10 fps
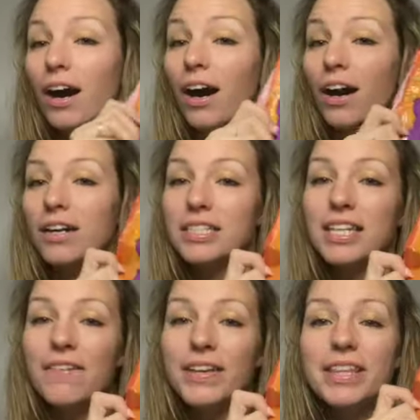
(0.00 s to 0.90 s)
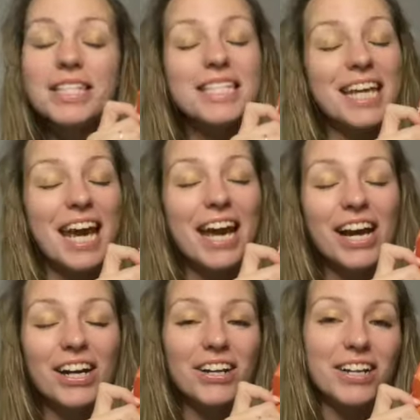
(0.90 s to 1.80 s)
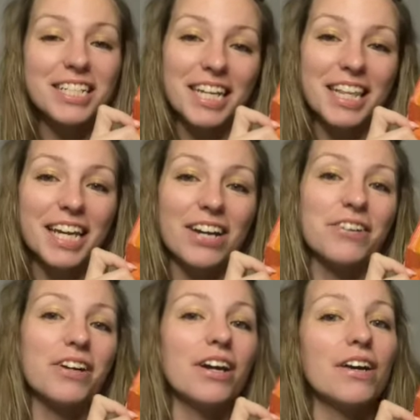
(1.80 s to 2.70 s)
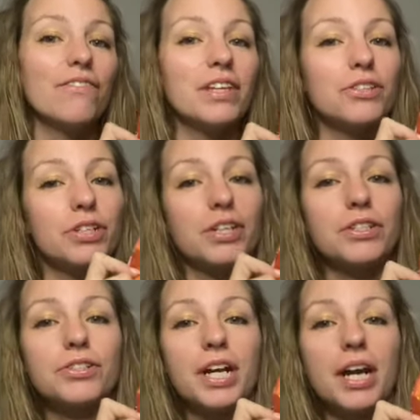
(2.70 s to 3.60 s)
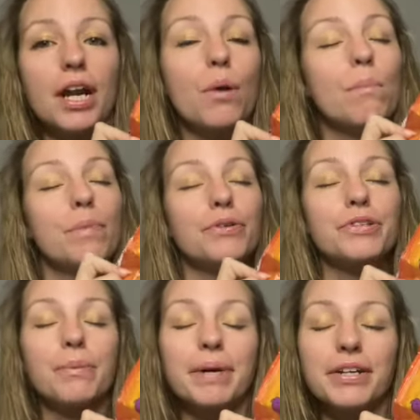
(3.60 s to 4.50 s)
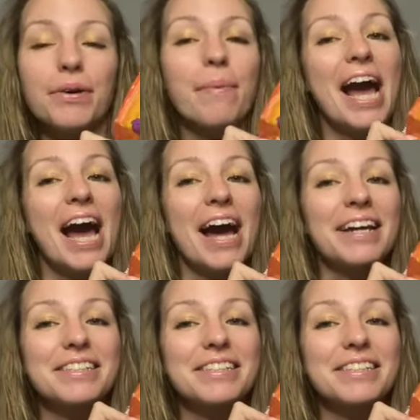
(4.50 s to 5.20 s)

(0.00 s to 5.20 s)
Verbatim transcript: our seventh day on our daily counter of the Trick or Trade Booster Bundle Pack.